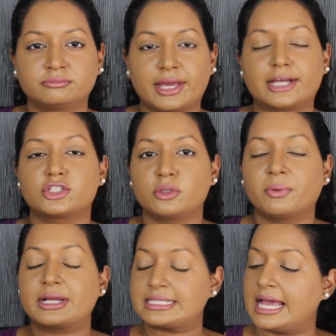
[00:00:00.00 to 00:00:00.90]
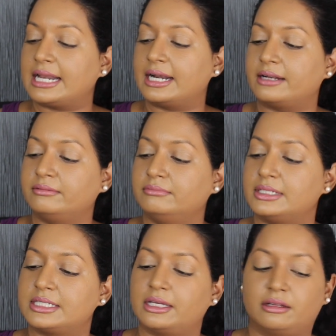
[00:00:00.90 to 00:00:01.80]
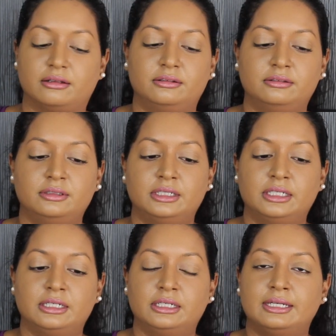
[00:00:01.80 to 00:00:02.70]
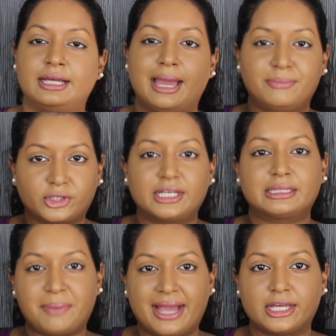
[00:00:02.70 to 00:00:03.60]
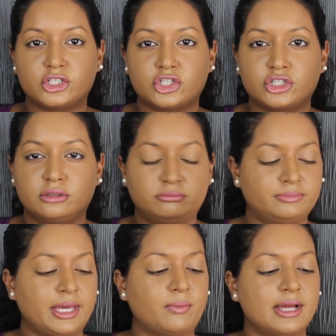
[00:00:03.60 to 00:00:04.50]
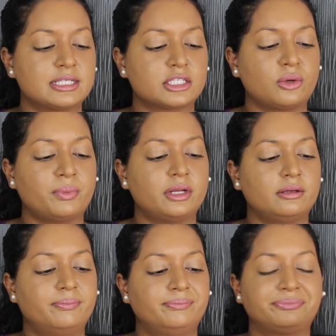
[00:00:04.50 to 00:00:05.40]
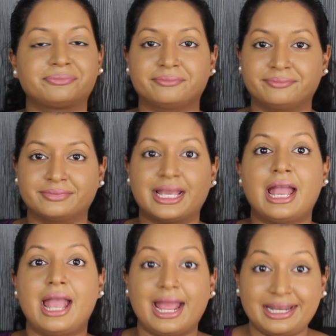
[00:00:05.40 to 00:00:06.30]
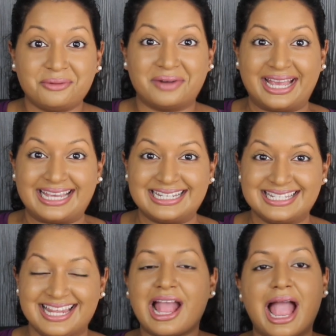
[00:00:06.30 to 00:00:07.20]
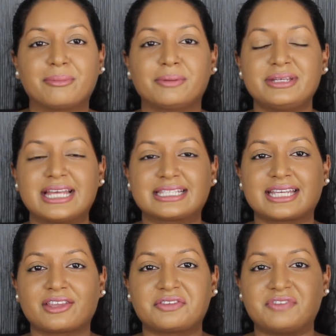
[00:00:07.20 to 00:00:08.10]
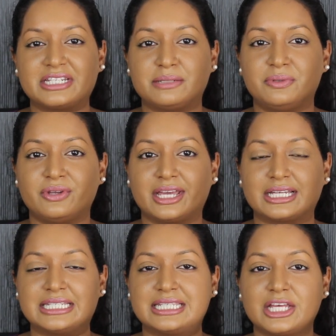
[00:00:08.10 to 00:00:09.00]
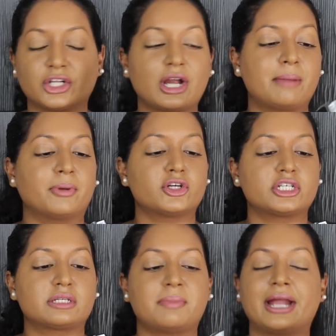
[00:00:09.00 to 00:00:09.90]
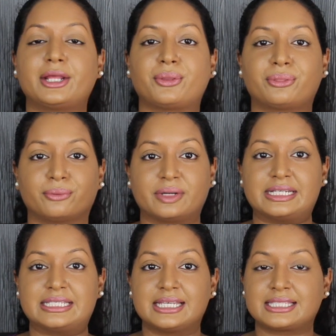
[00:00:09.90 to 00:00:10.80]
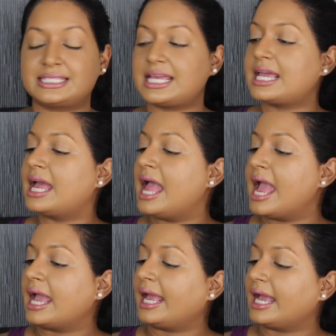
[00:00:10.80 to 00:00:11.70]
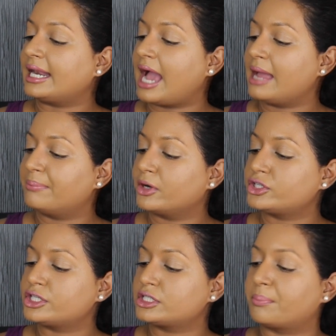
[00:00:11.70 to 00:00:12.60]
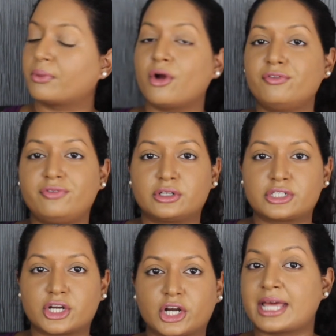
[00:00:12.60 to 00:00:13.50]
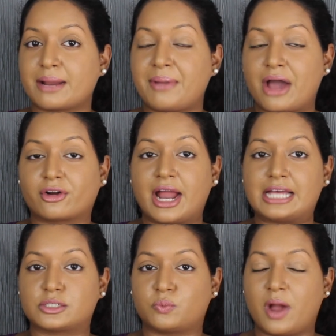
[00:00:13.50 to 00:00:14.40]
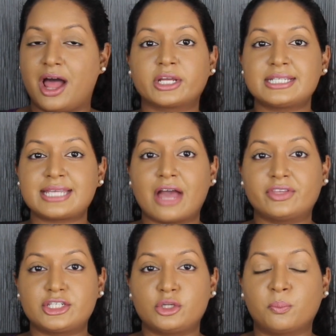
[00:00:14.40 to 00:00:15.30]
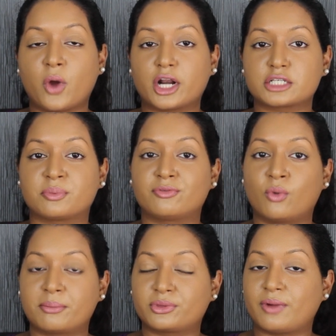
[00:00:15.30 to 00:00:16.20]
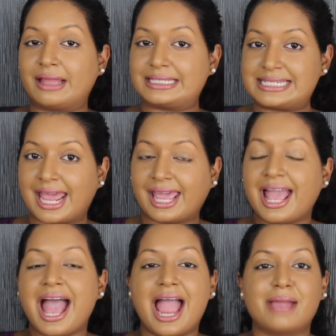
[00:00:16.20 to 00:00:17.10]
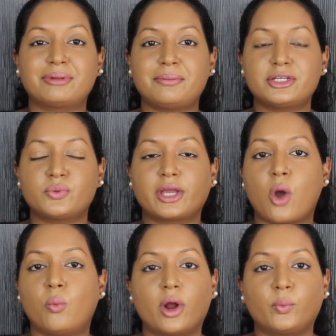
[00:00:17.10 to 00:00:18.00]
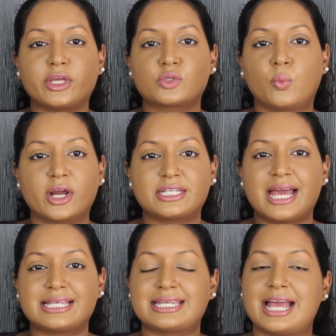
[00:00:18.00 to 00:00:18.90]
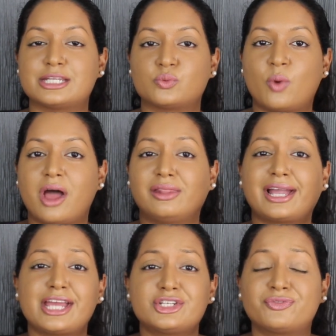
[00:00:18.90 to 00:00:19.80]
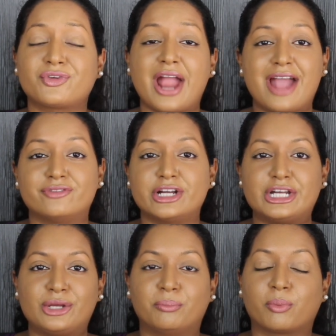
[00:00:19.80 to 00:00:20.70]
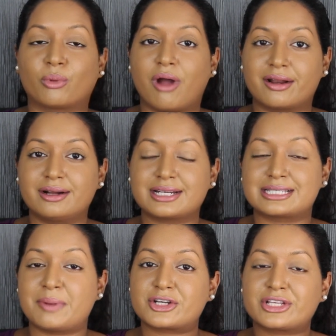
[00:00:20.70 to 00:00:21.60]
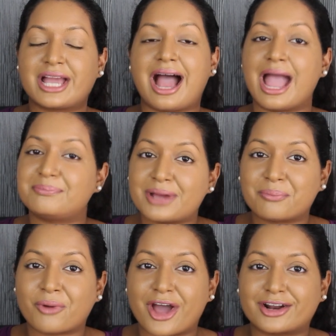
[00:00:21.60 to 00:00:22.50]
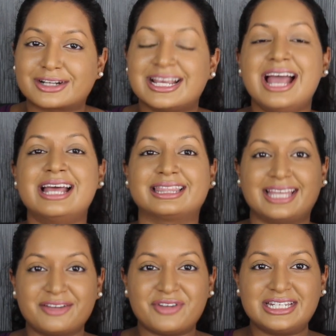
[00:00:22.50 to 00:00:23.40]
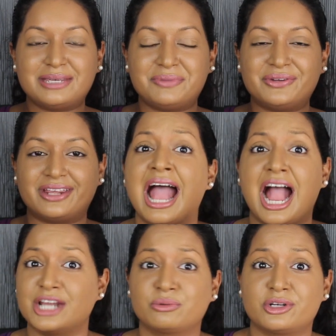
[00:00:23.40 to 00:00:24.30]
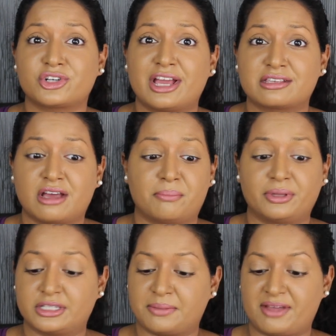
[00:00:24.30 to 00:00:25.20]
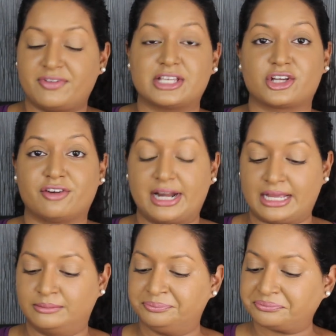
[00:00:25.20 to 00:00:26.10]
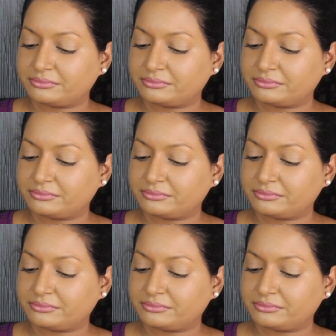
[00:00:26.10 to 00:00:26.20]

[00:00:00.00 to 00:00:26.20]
I got super excited until I'm looking at the package. Hey, why is this opened? Anyways, I'm going to be testing out the Fenty Beauty Concealer. I purchased mine in three sixty, and I purchased the Pro Filt'r setting powder as well. We're going to see how these two products perform throughout the day. I'm going to be doing a one week's wear test as well, like I do for every new product, especially a hyped out product like Fenty Beauty. I just want to try this on and put this on my face already.